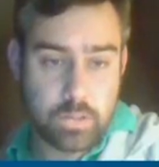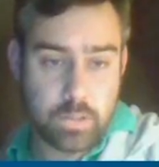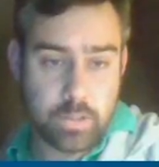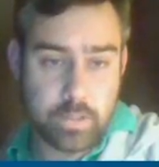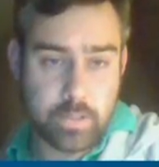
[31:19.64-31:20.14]

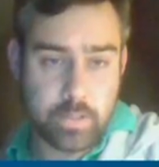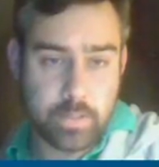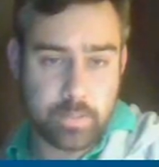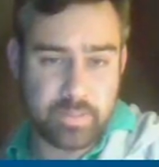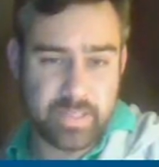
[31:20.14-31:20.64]

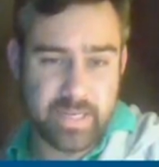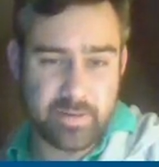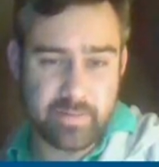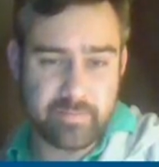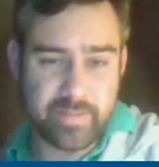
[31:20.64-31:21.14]
But then I don't
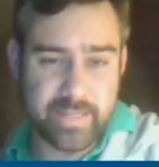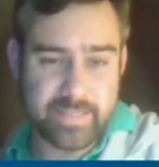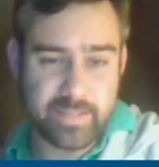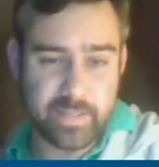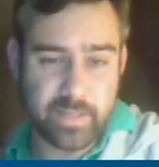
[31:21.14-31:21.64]
have
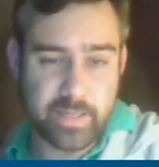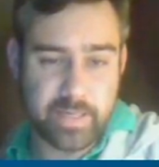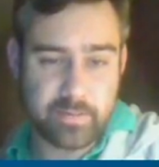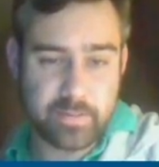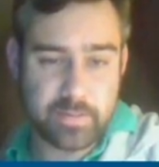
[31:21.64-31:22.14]
Desolate
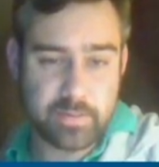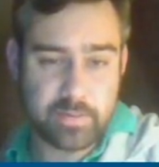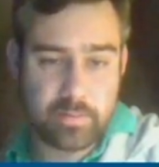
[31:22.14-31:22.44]
Lighthouse.